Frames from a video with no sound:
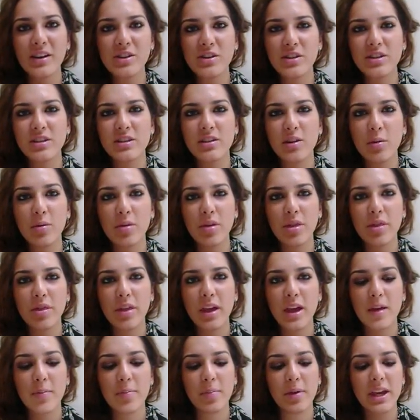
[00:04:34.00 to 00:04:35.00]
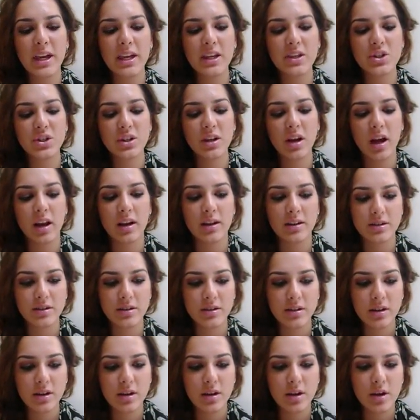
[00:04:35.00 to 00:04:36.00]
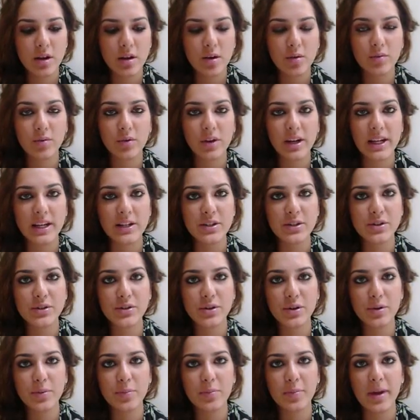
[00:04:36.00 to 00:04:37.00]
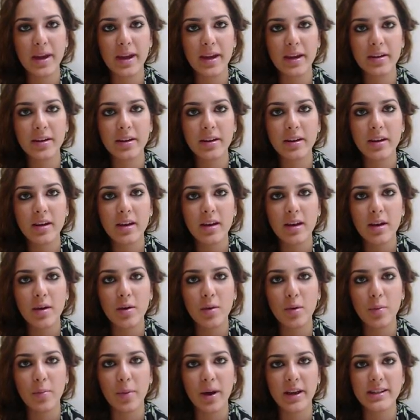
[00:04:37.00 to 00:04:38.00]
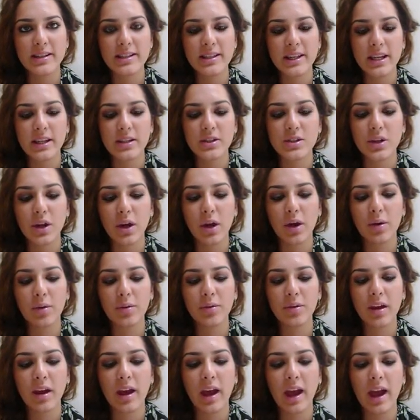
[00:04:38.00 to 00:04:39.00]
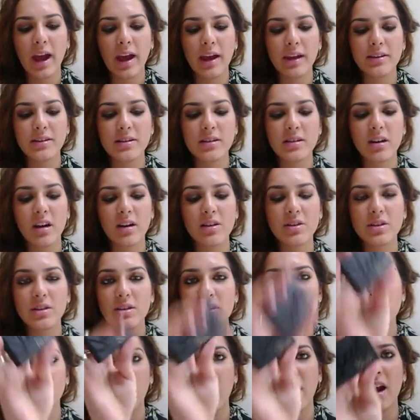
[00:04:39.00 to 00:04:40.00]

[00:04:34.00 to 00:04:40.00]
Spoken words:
I just don't think peach colours really suit me or my skin tone, and I just